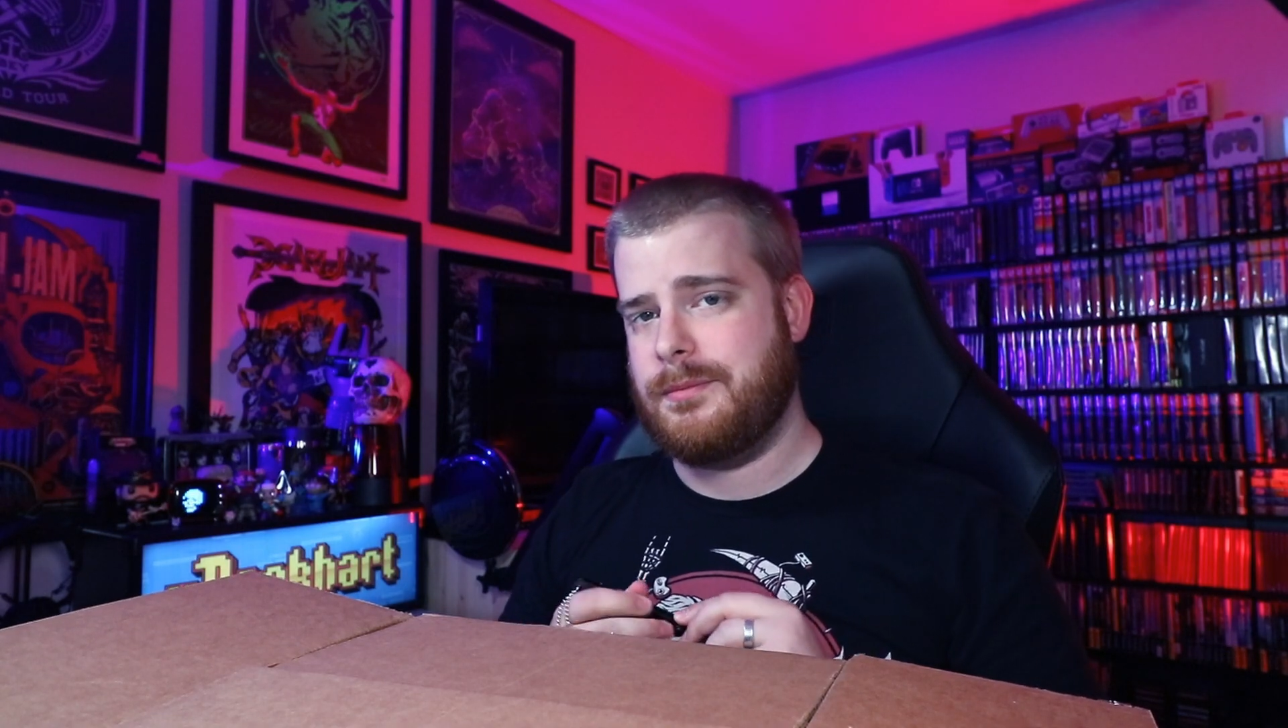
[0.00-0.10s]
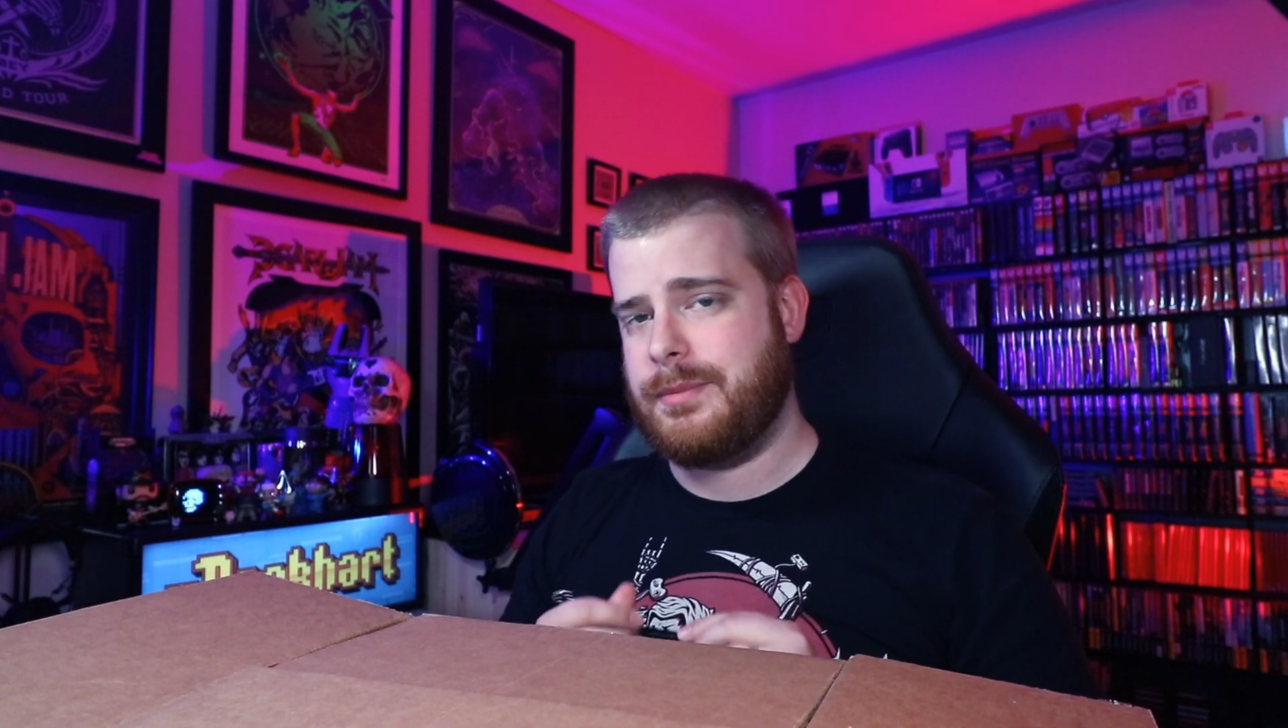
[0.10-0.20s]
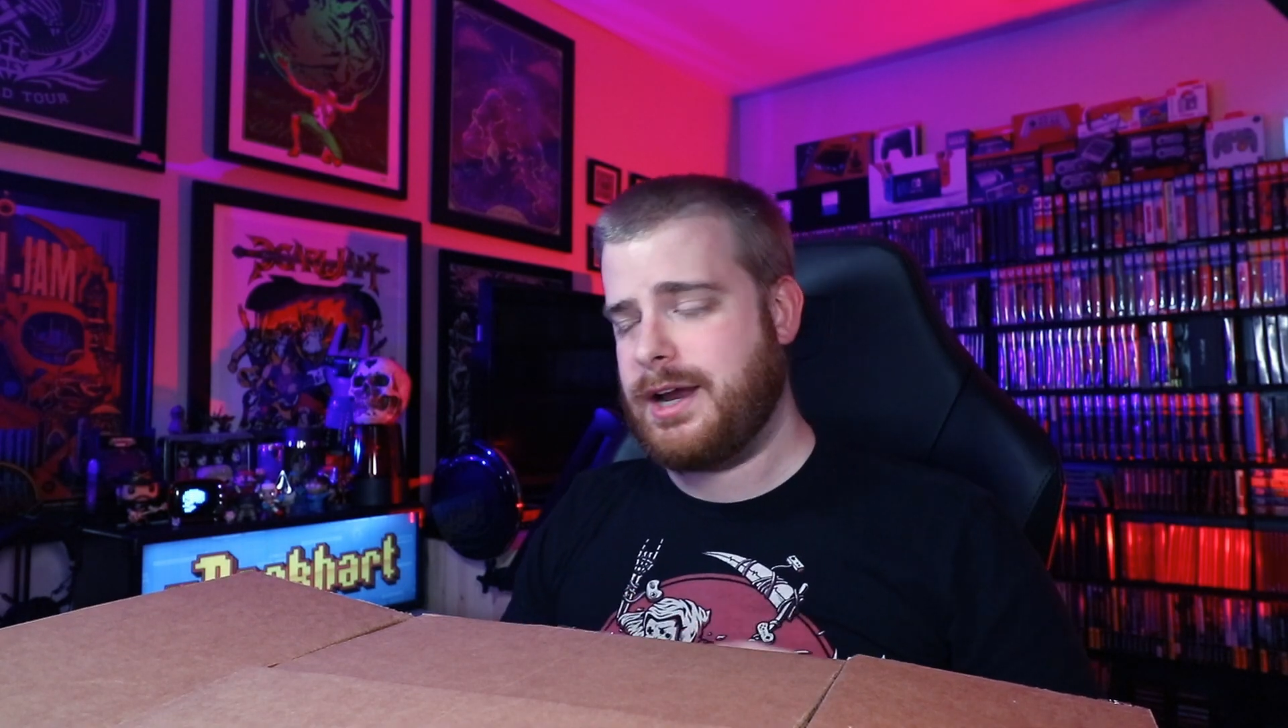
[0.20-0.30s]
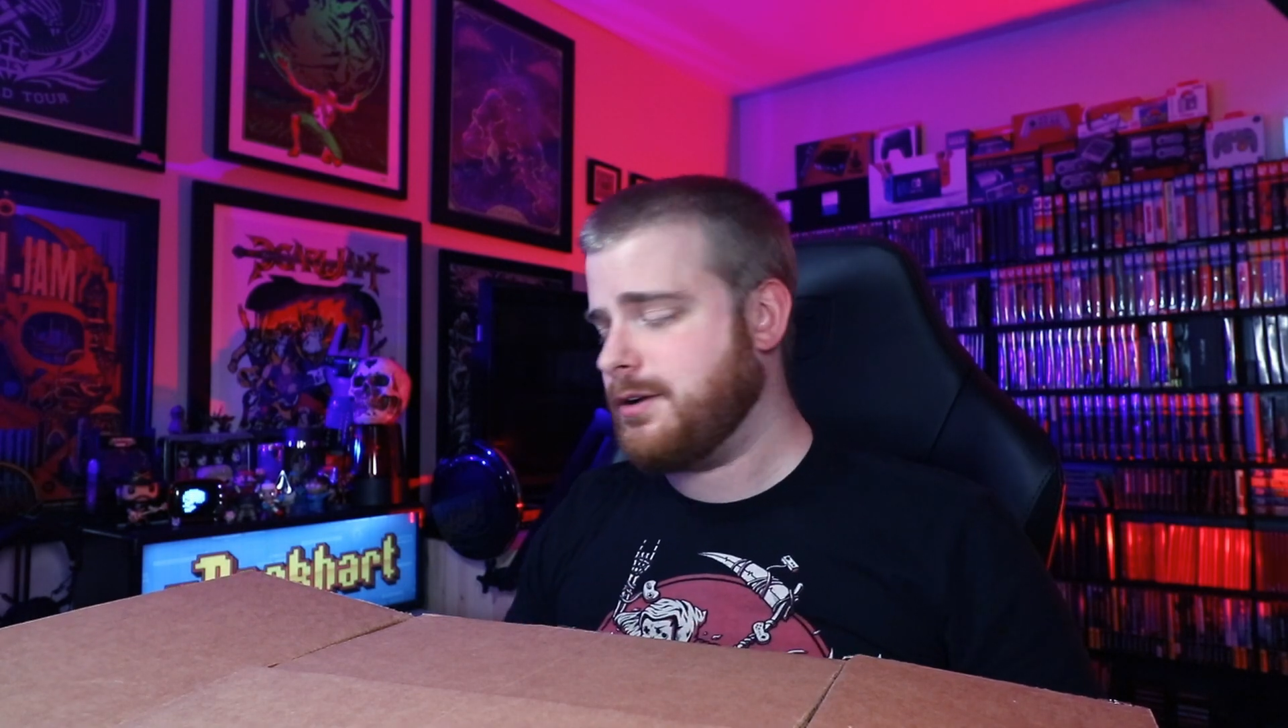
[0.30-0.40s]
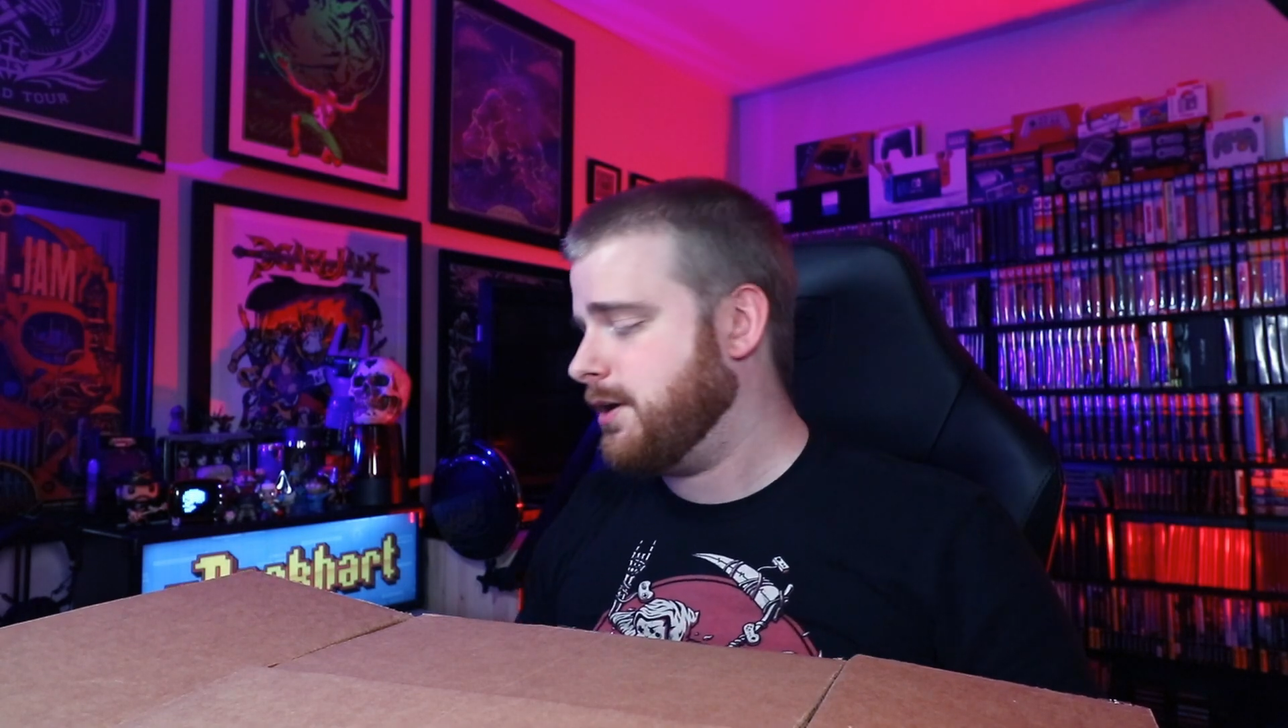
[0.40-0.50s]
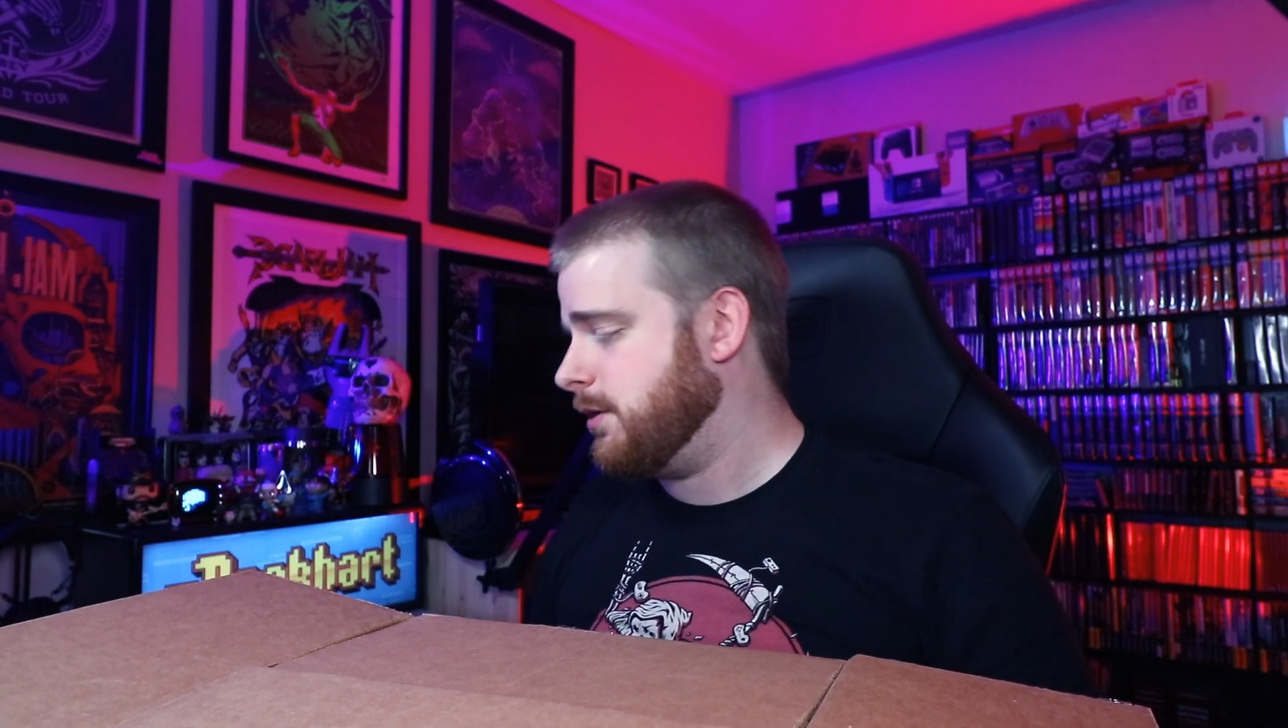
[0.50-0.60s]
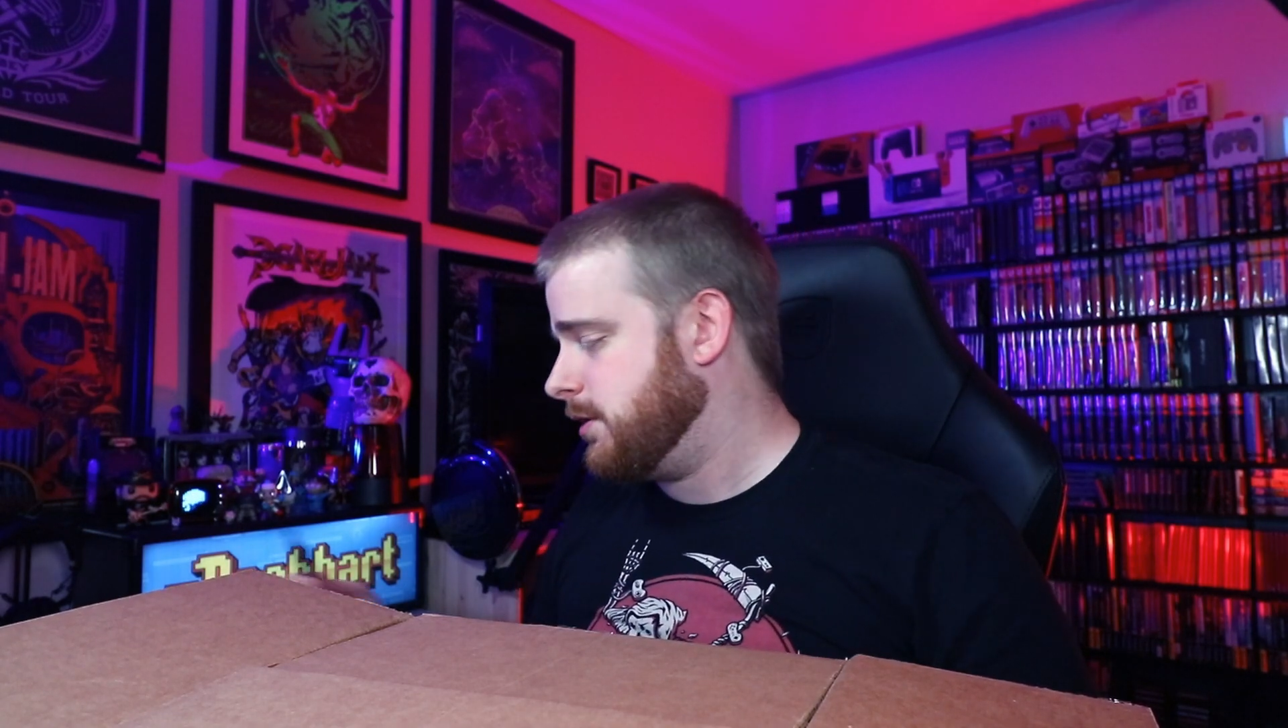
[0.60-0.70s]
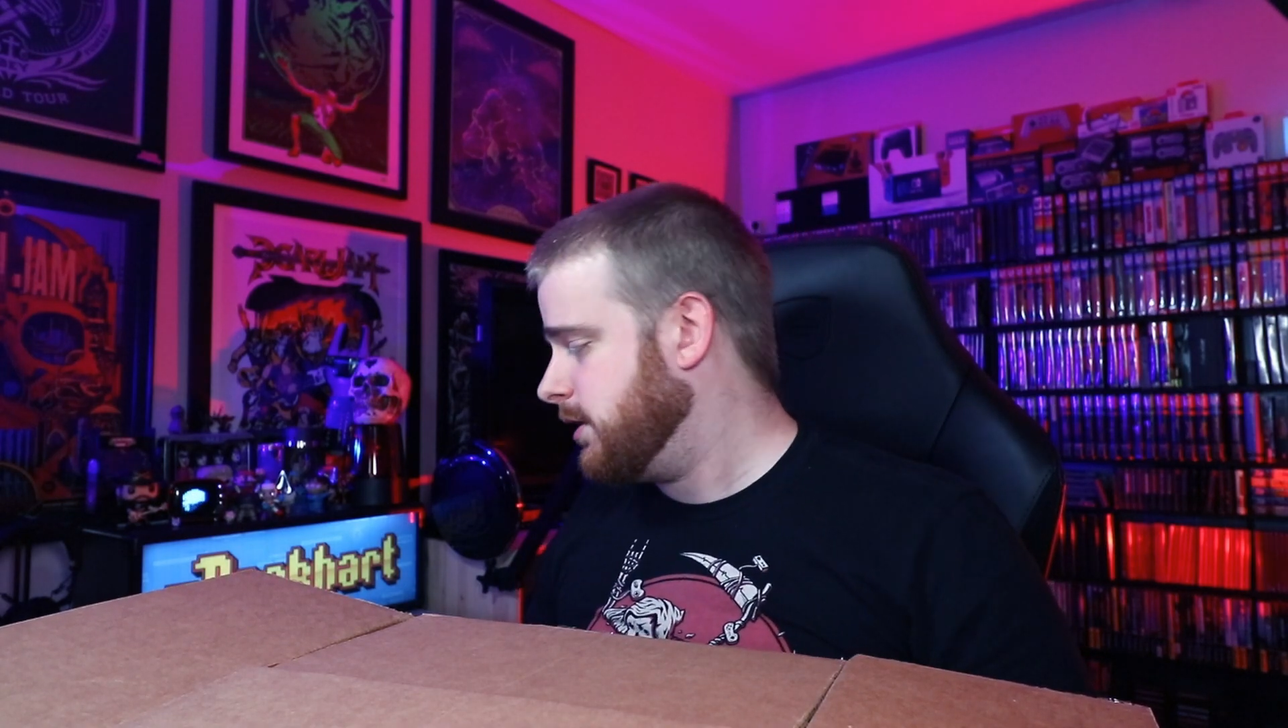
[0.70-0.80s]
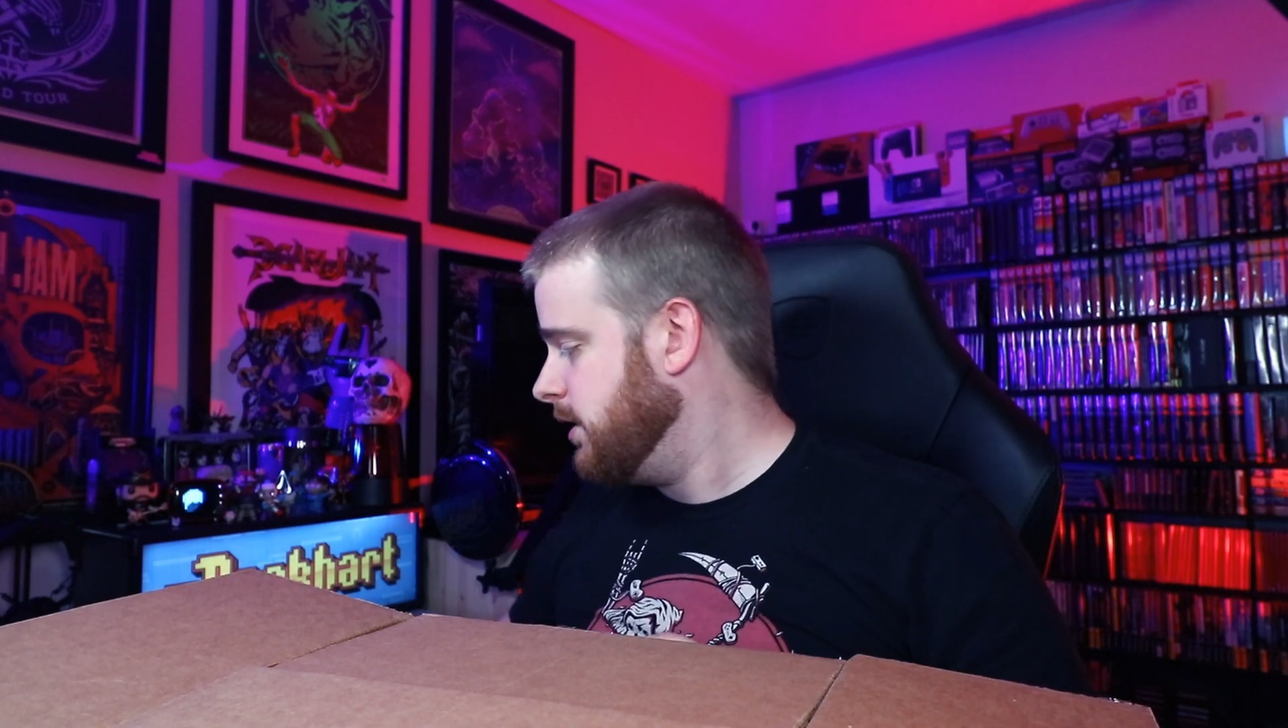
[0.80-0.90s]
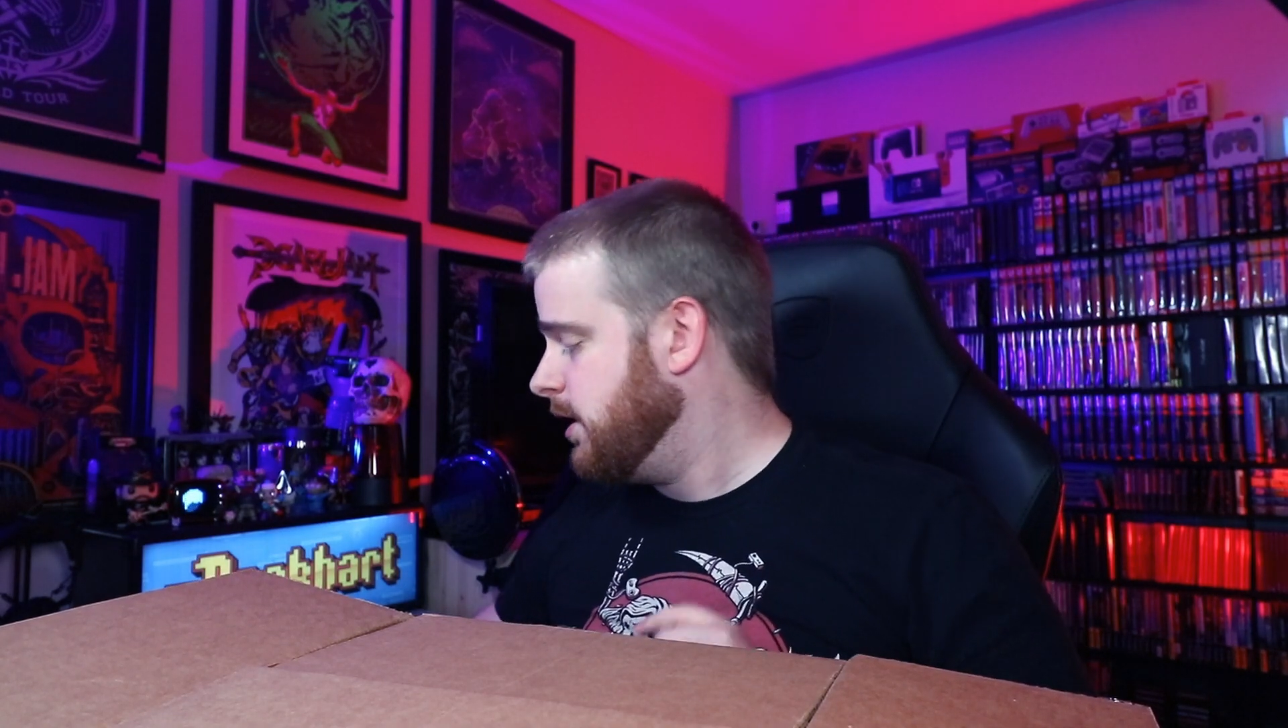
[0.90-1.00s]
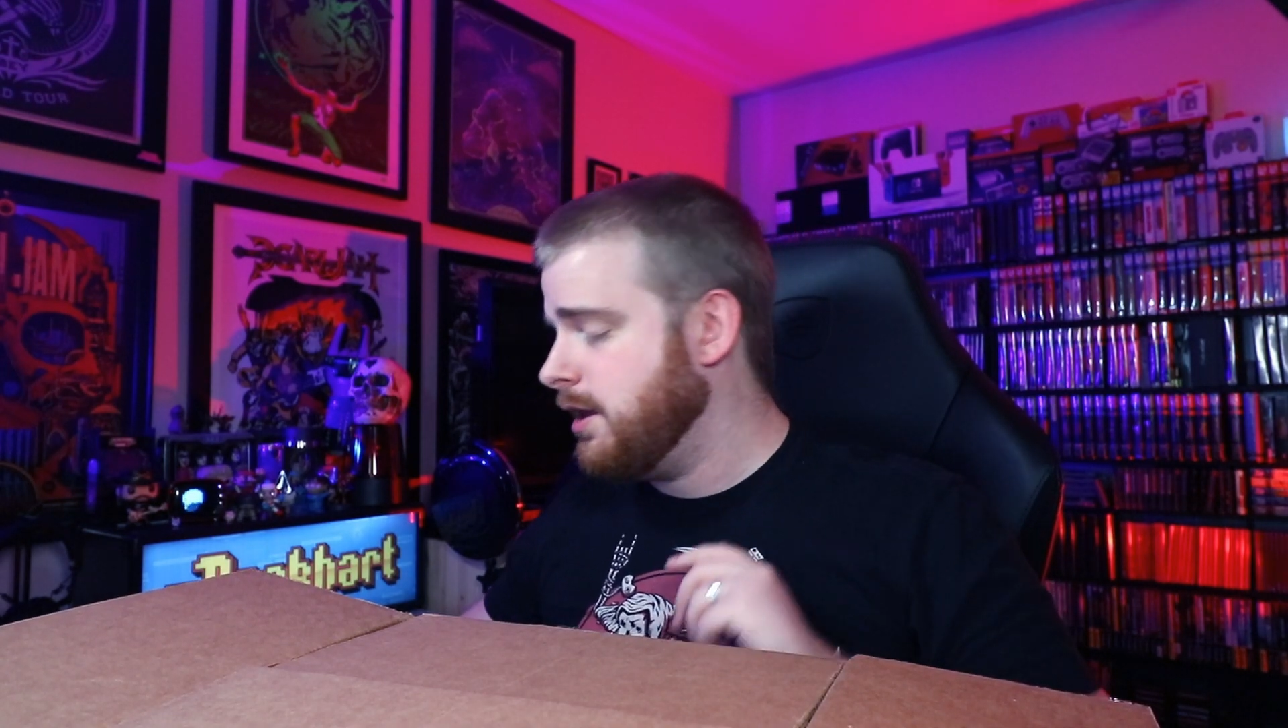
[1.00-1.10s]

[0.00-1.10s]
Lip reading: background